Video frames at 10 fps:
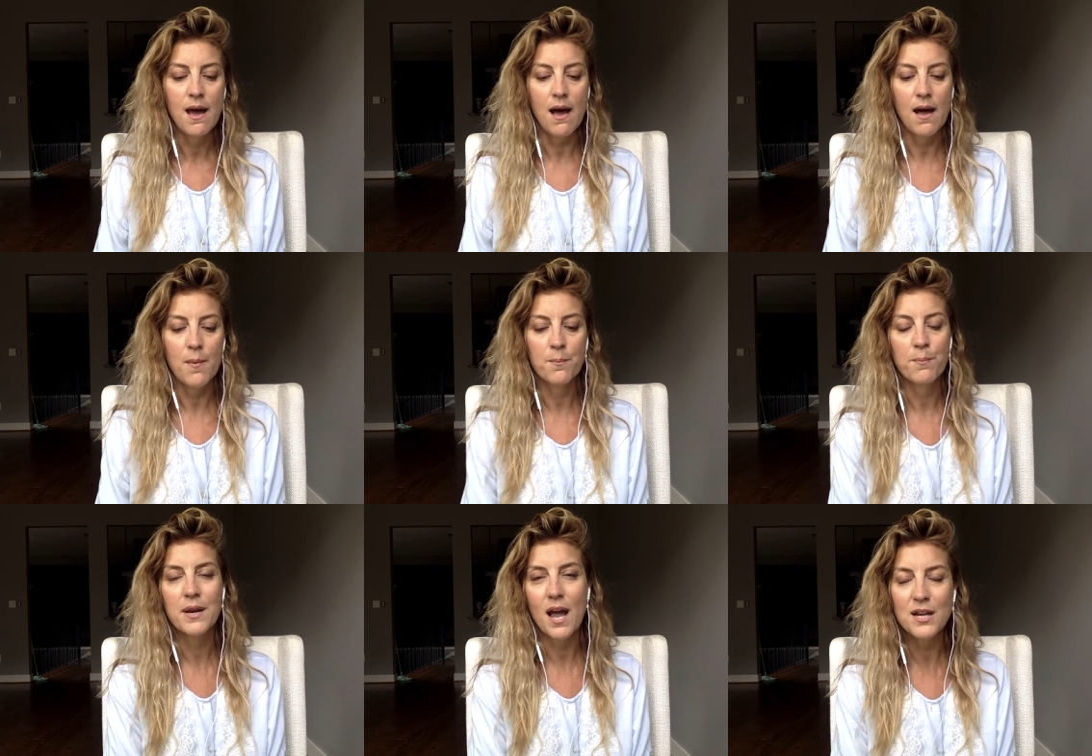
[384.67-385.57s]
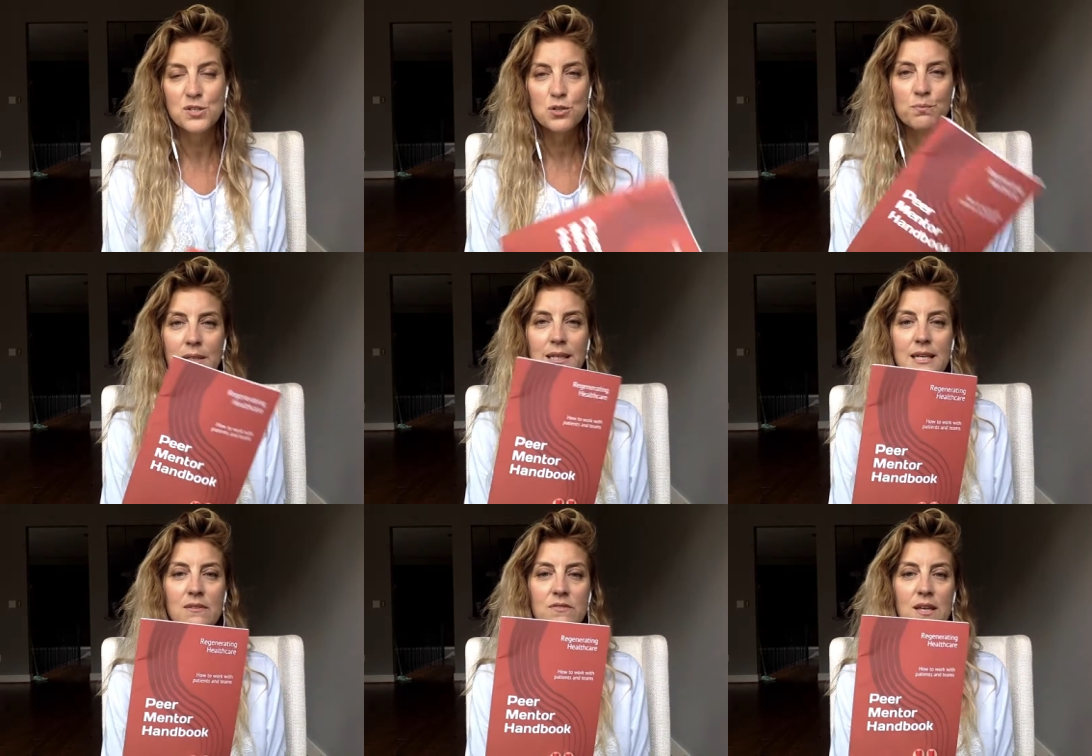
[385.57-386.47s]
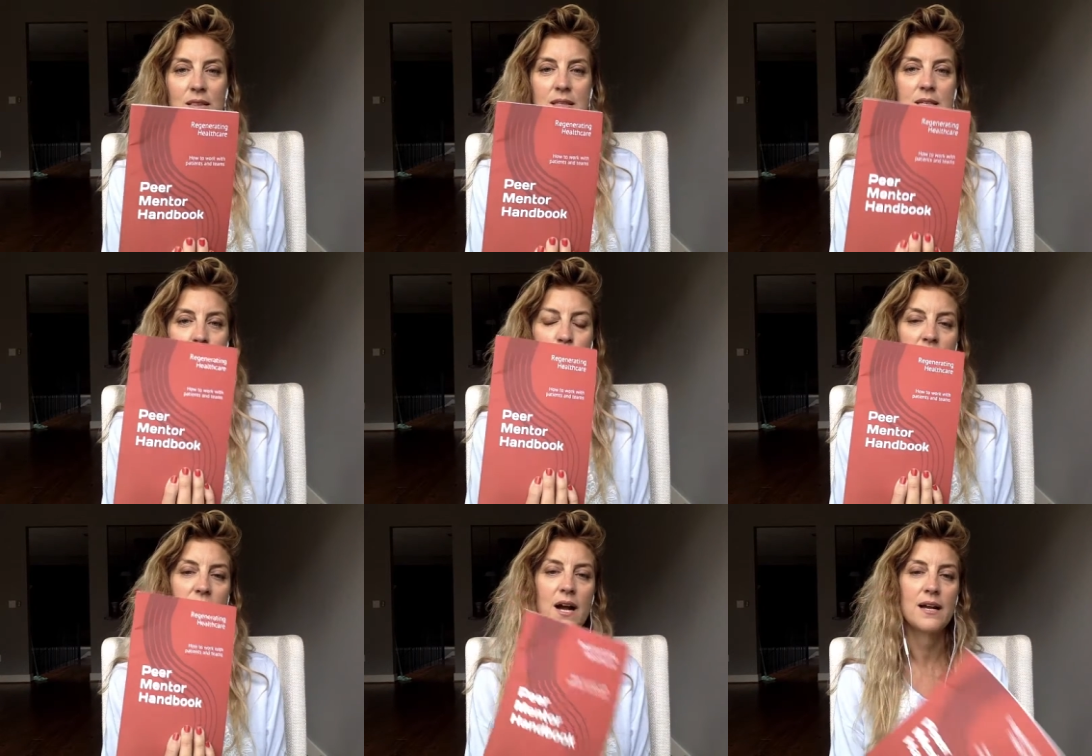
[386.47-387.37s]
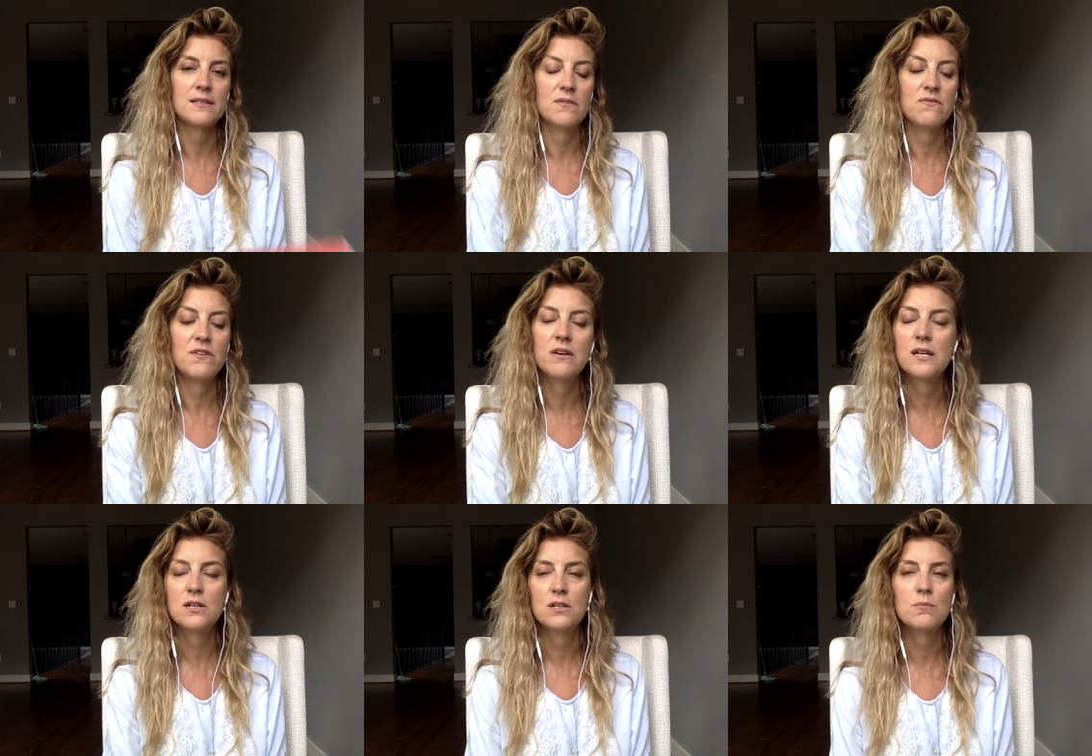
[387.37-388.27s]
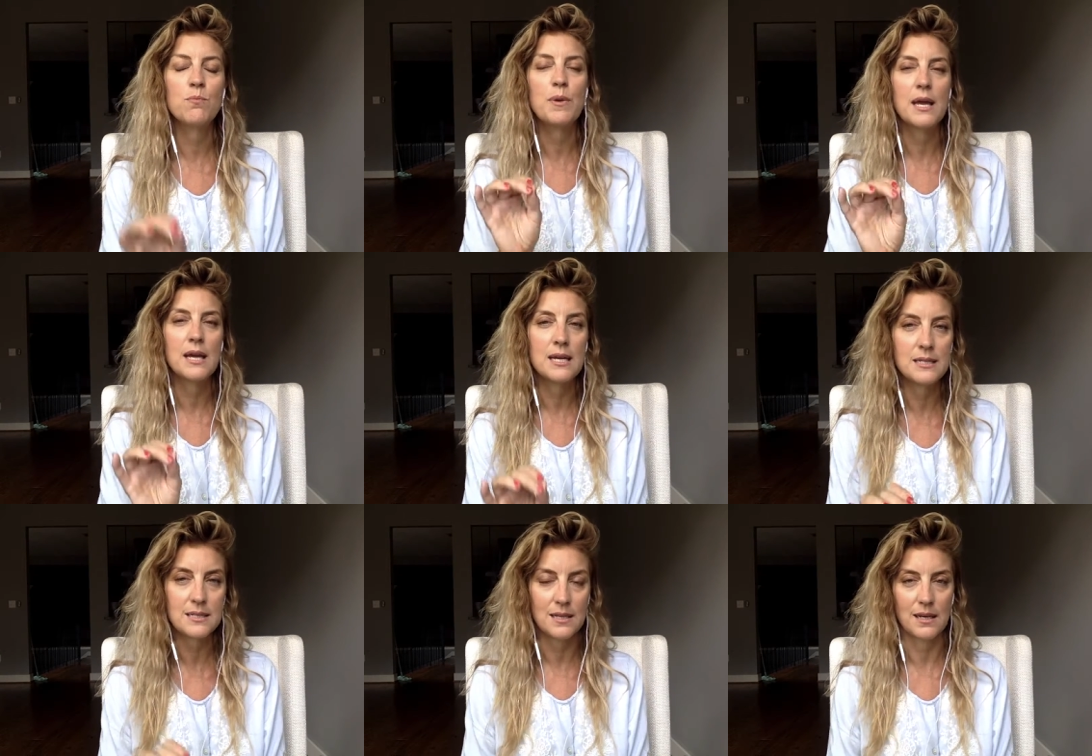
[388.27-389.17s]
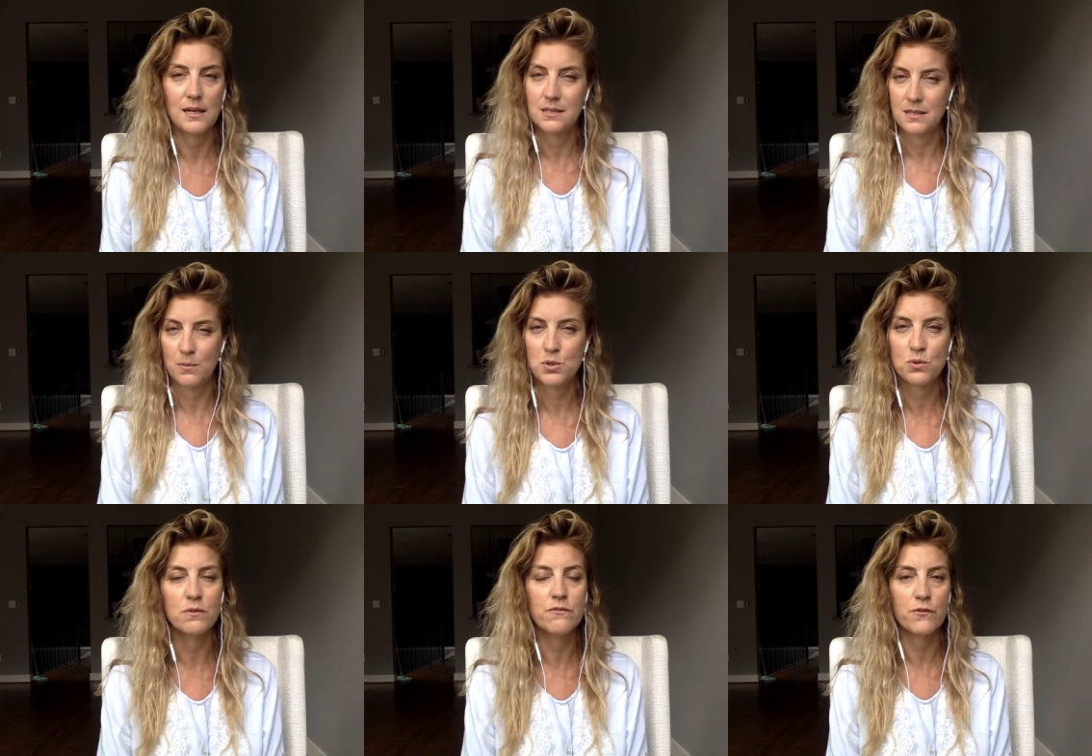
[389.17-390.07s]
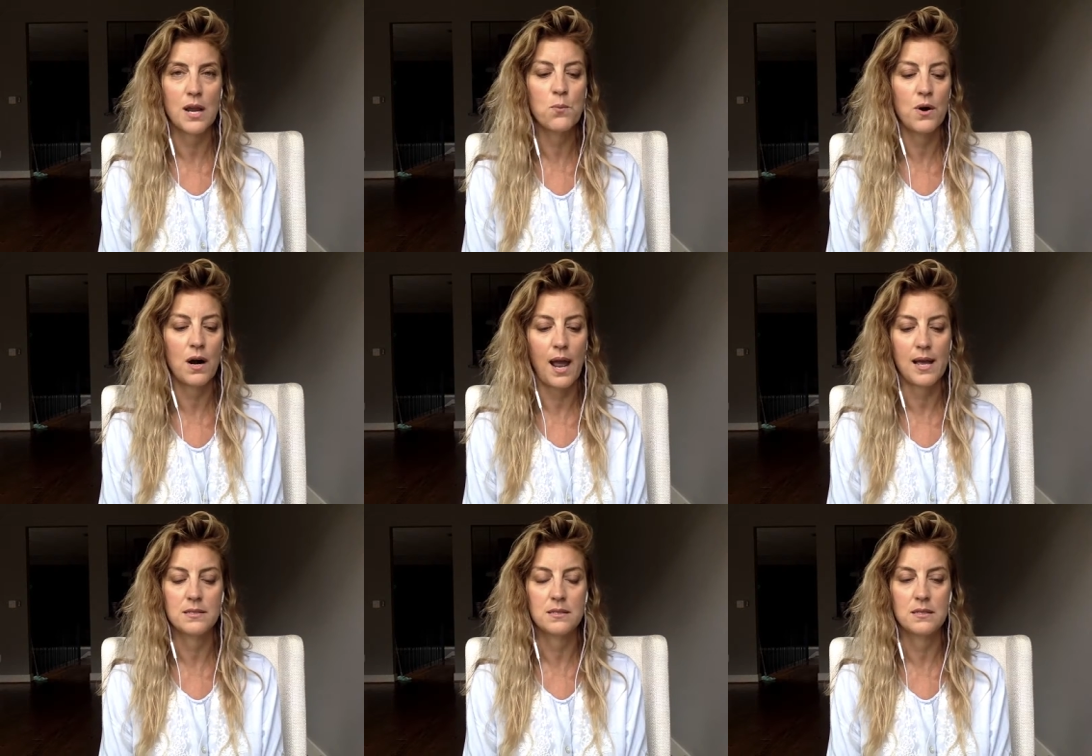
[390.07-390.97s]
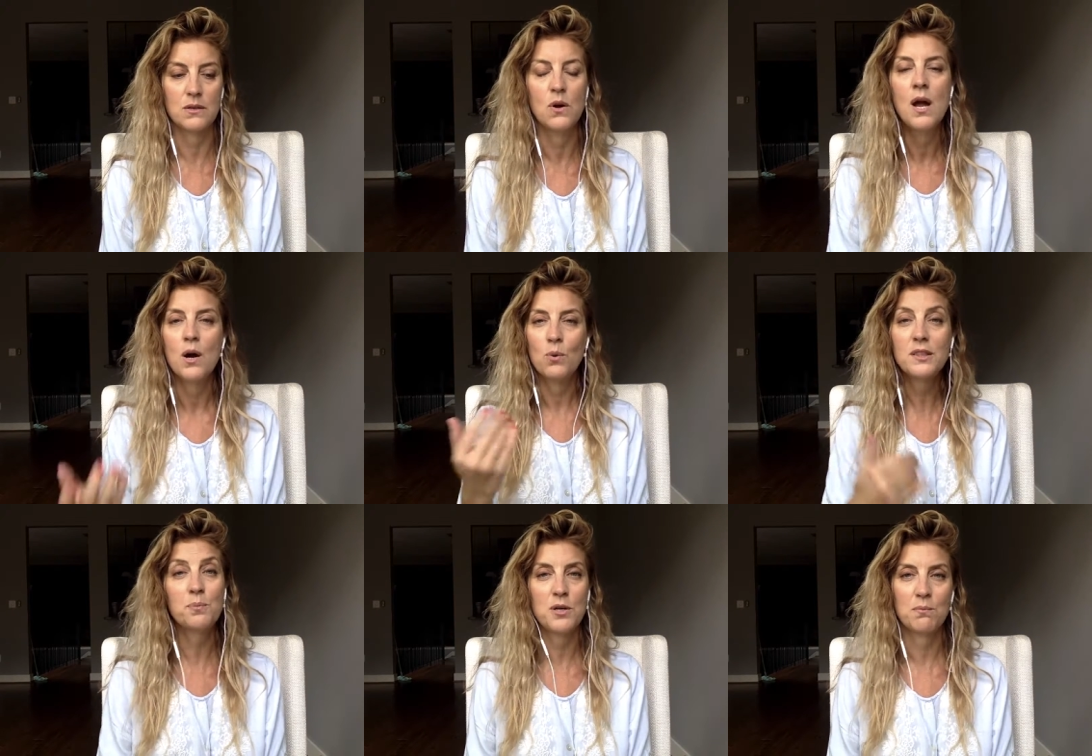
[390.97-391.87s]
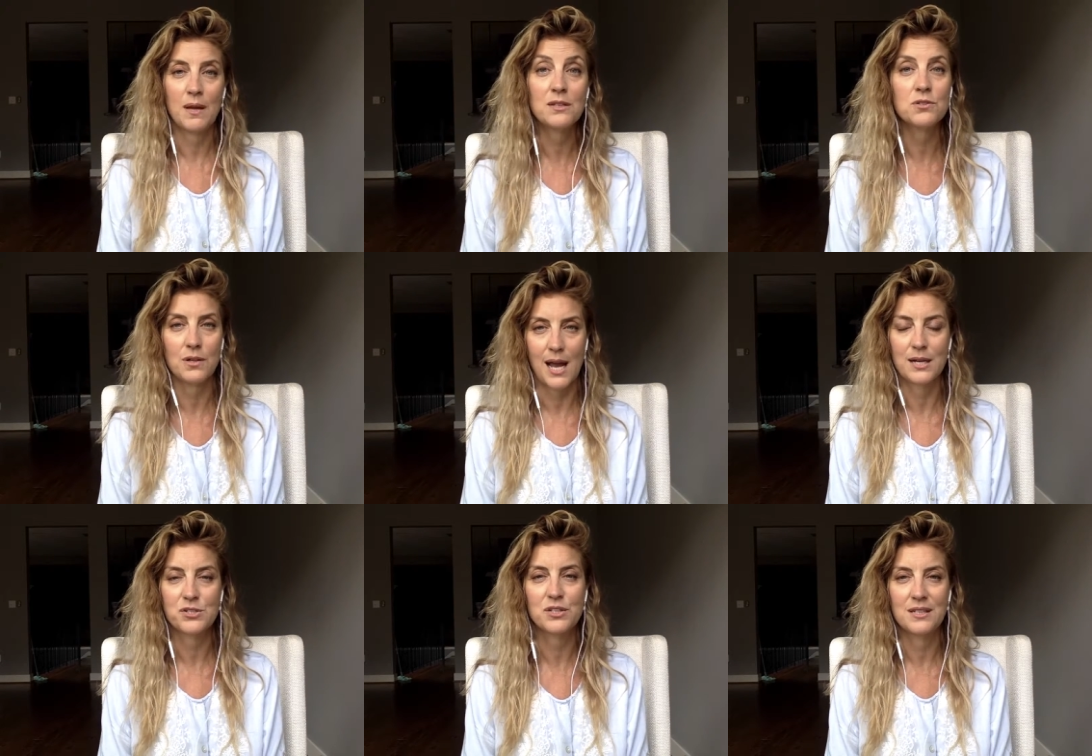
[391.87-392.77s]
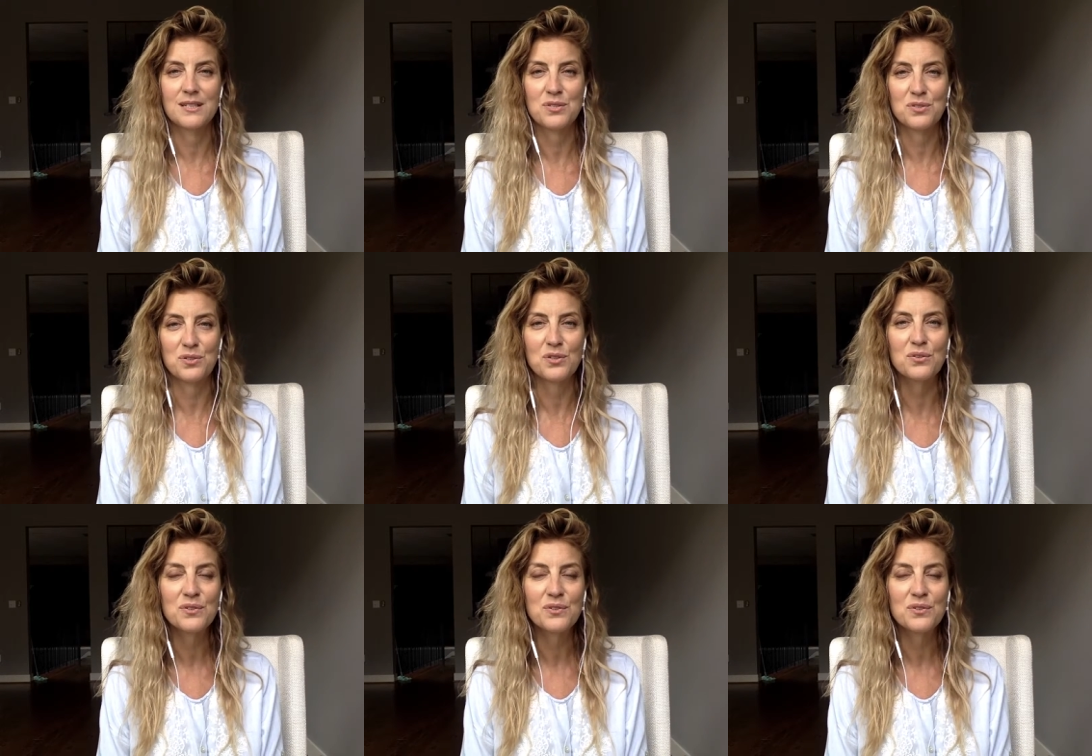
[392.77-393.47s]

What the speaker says: But I do believe that this provides a very good basic conceptual framework as to what the peer mentor actually needs to do